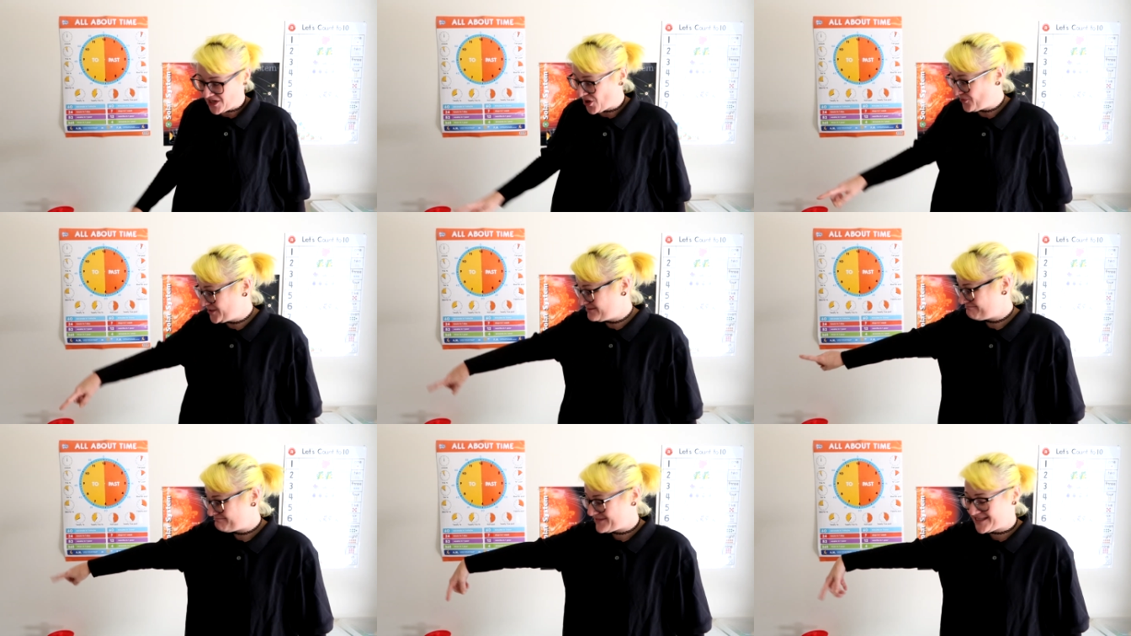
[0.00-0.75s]
Go
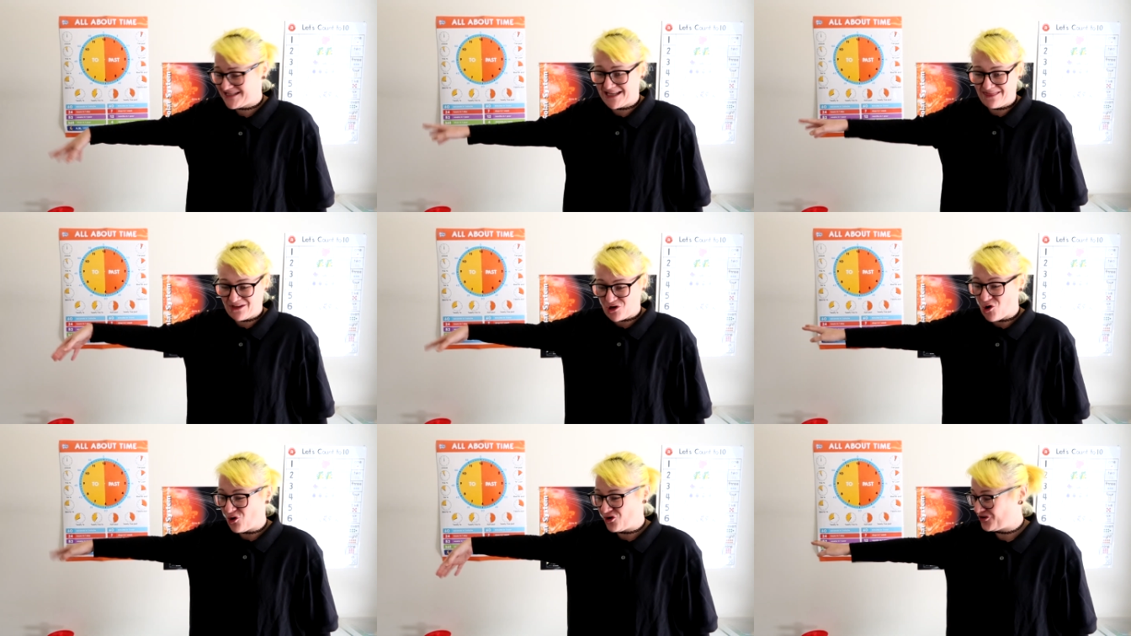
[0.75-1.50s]
and sit in the
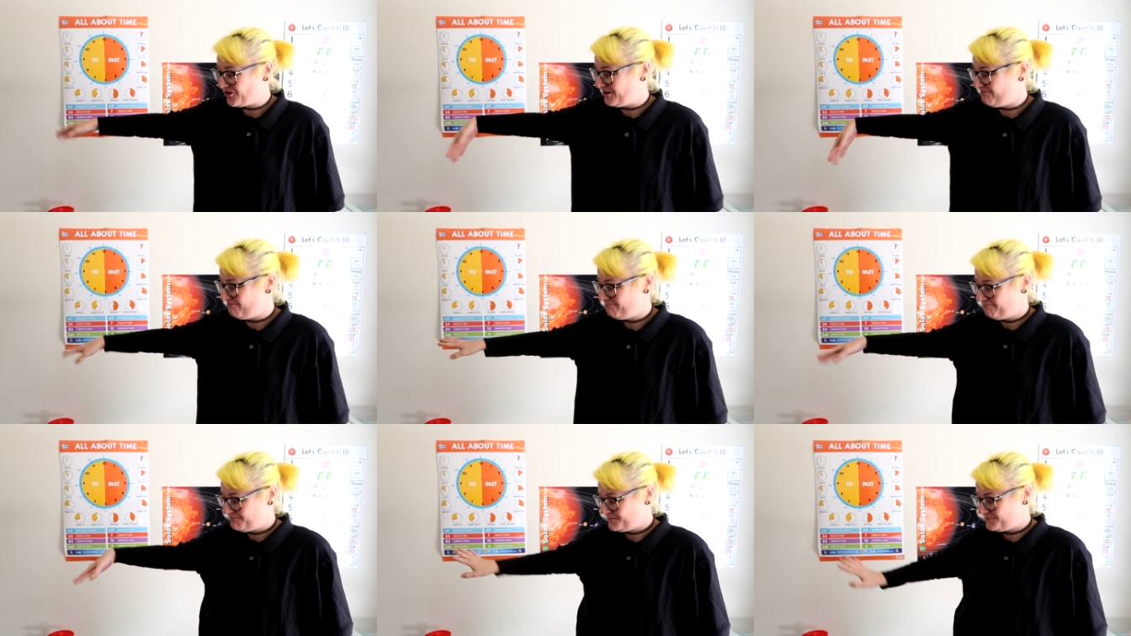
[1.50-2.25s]
corner and
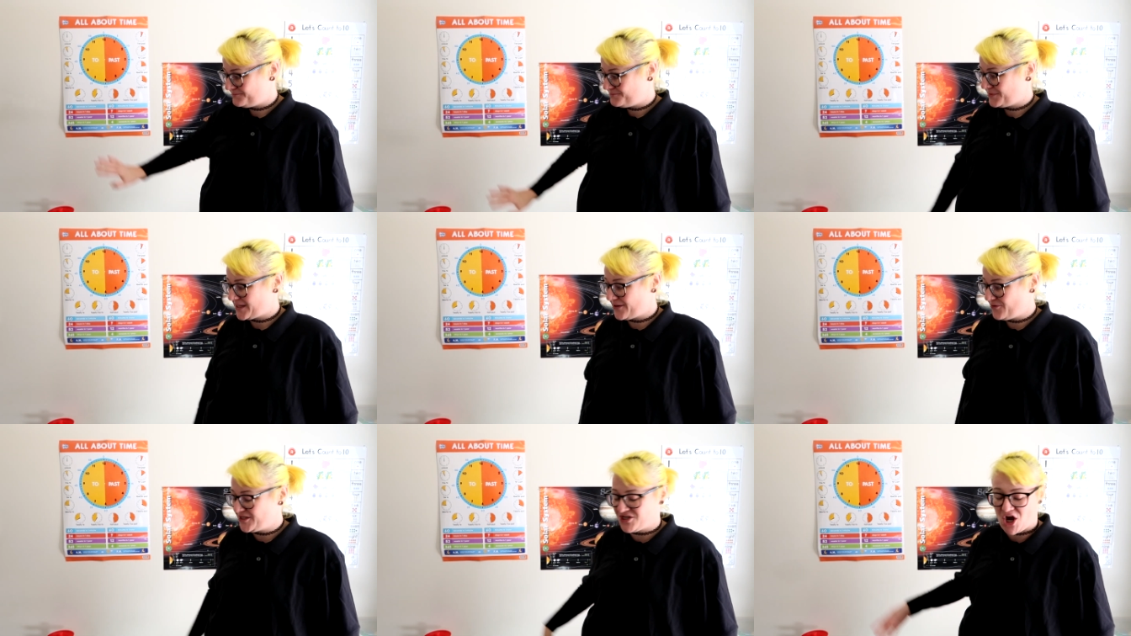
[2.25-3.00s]
play
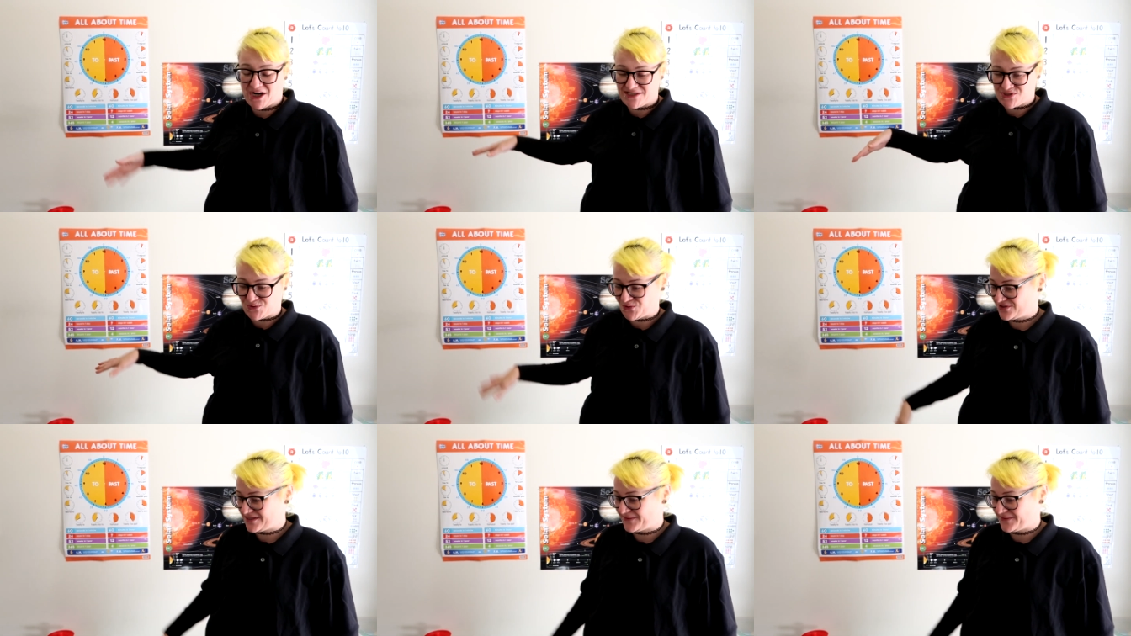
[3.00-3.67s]
with a dinosaur or